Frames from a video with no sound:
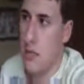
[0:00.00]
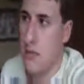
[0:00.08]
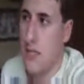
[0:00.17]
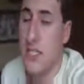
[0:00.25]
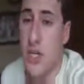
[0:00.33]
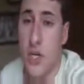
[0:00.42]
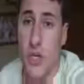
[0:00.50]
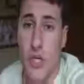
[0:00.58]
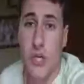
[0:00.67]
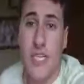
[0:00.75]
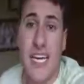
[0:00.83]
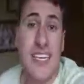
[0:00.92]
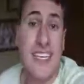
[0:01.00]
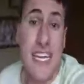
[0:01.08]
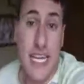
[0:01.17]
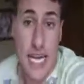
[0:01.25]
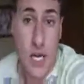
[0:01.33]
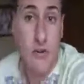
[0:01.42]
this girl knows how to
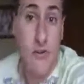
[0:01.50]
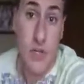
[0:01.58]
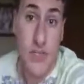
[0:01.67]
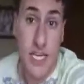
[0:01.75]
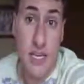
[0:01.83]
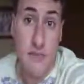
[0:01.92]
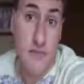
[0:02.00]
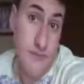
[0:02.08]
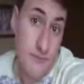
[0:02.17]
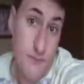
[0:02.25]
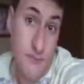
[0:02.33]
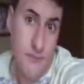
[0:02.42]
take care of herself.